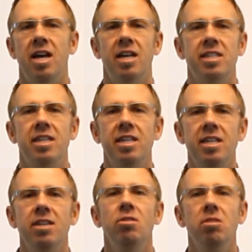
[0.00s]
as in he
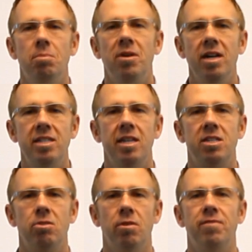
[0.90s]
knew the
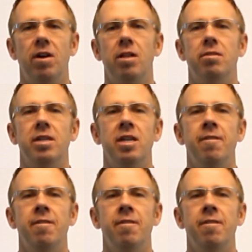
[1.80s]
process you were following?